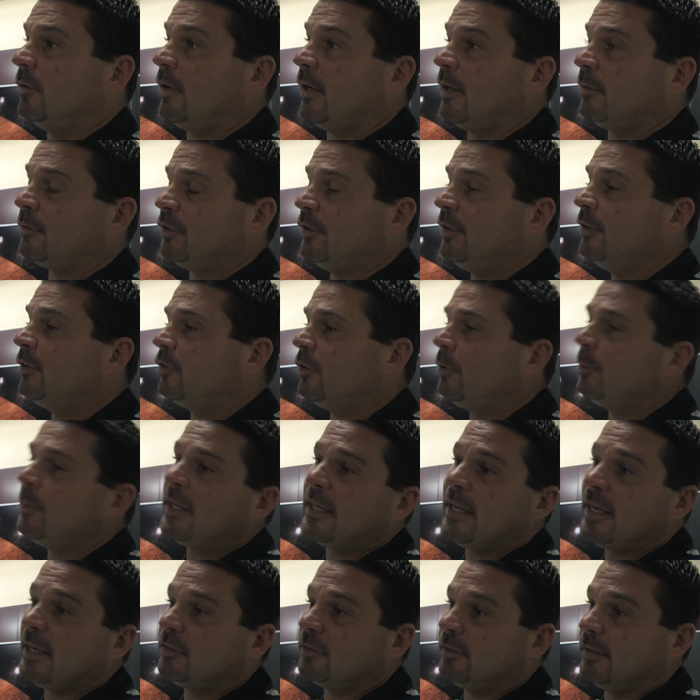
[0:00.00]
I've seen so
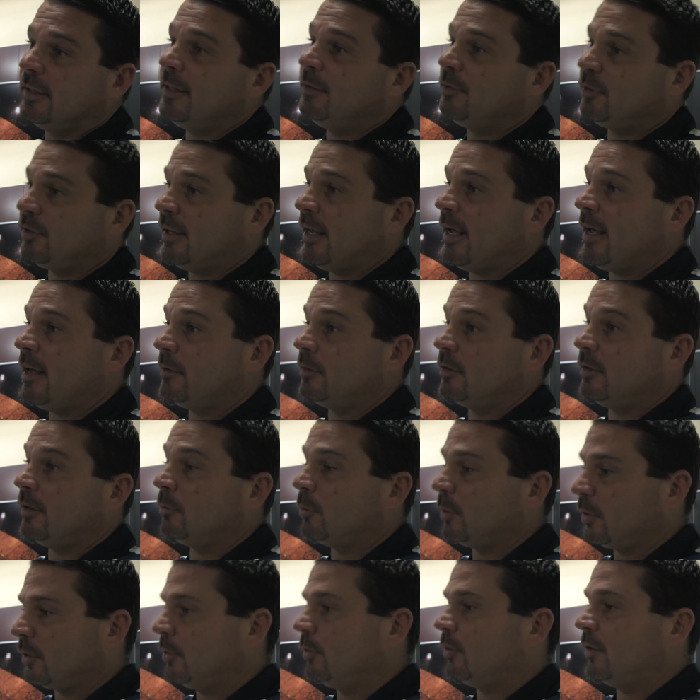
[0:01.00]
many guys leave staffs
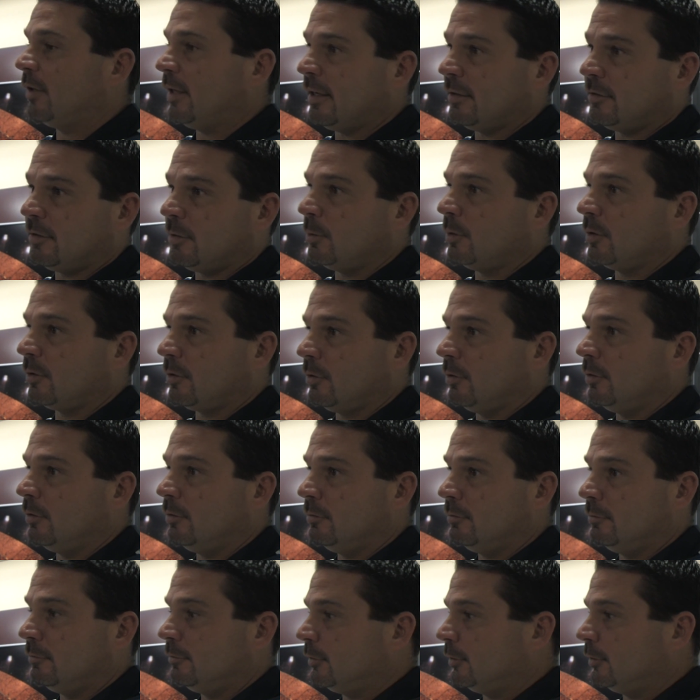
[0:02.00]
and recruit the guys they're recruiting